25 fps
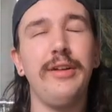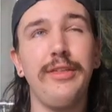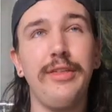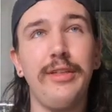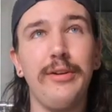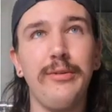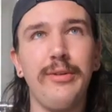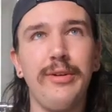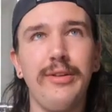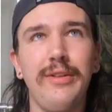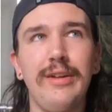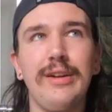I
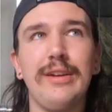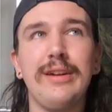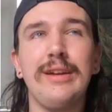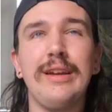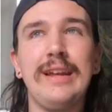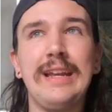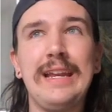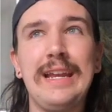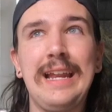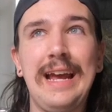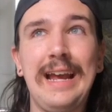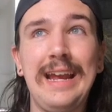think we're at like
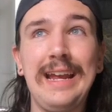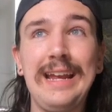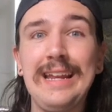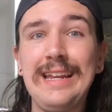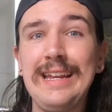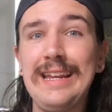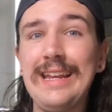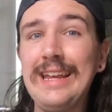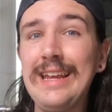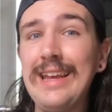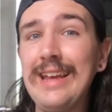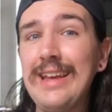
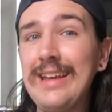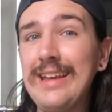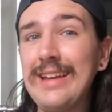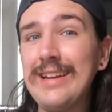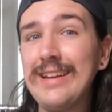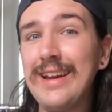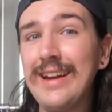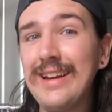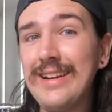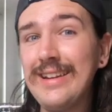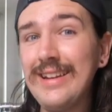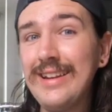
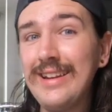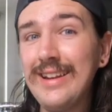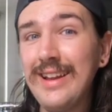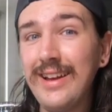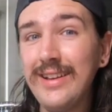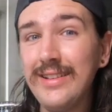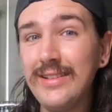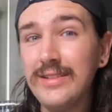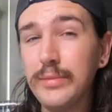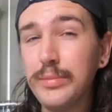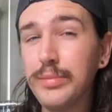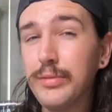98,
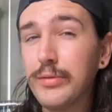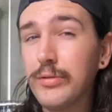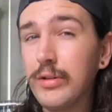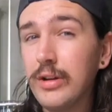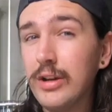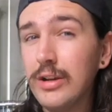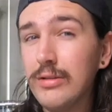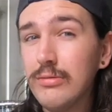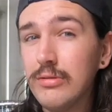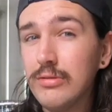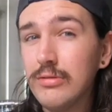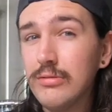99
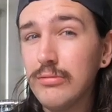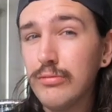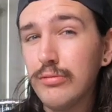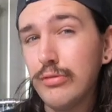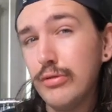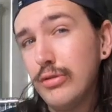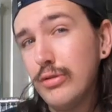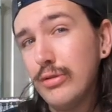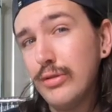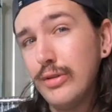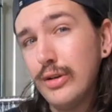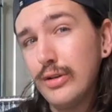subscribers. We'd
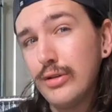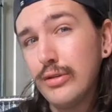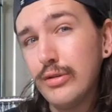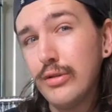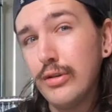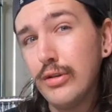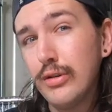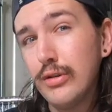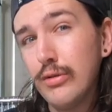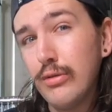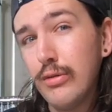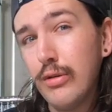really like to
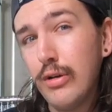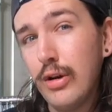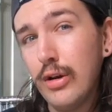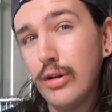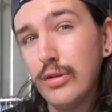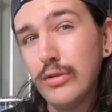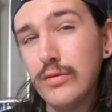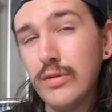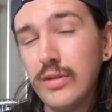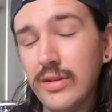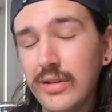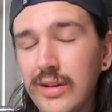get to
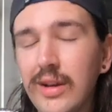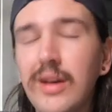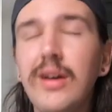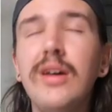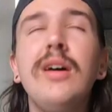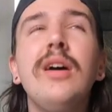100.